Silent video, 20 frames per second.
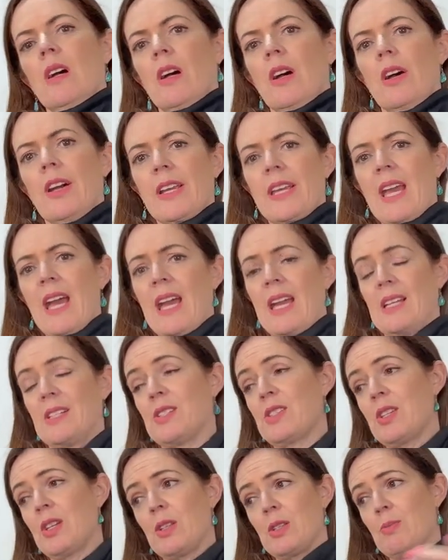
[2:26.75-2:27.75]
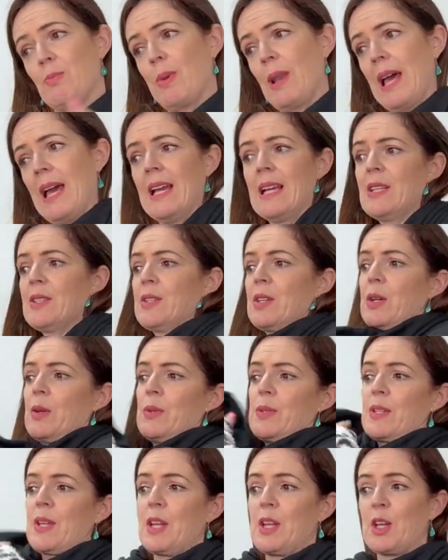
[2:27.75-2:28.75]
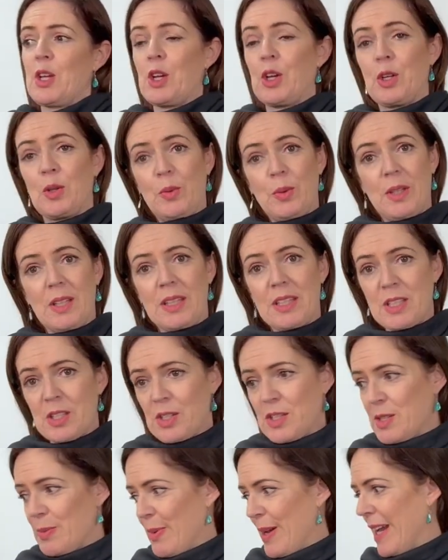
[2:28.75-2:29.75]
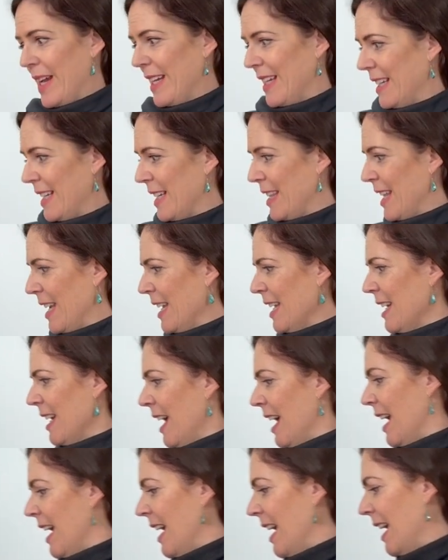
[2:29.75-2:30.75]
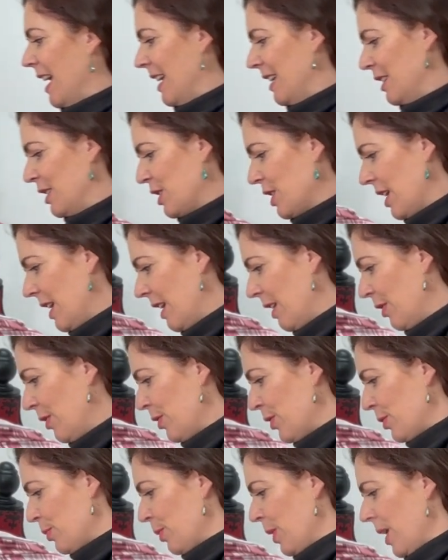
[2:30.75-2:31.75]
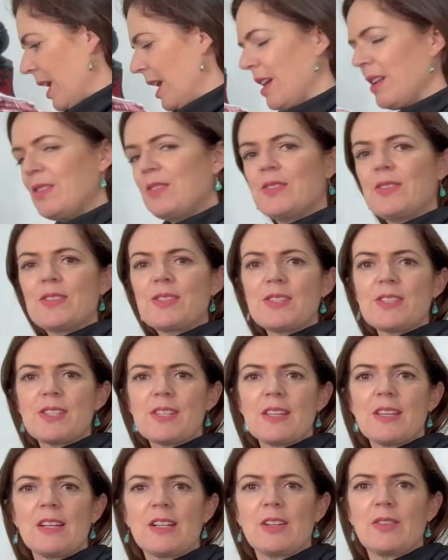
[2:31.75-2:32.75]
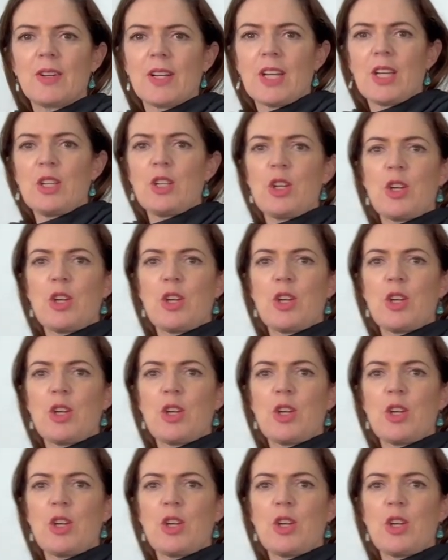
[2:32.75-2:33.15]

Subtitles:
Okay, so it's black, so it's going to go with just about anything. And our threads, I reckon you